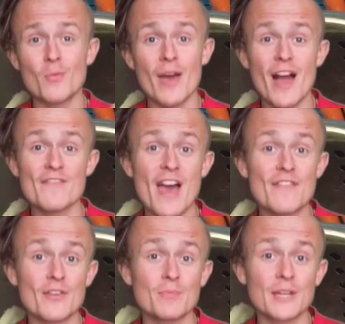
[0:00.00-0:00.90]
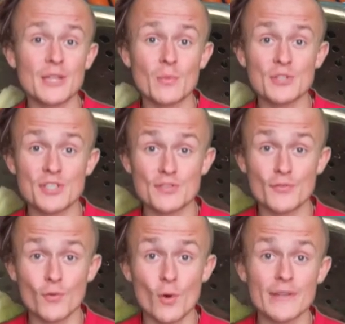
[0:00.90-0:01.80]
weight I've ever been, which is
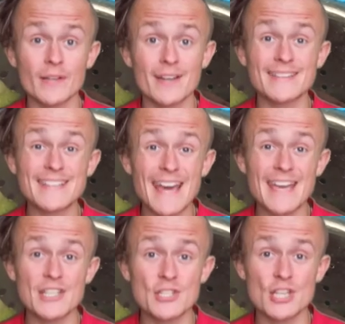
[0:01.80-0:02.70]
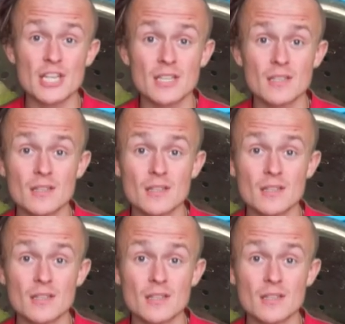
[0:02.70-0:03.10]
49 kg.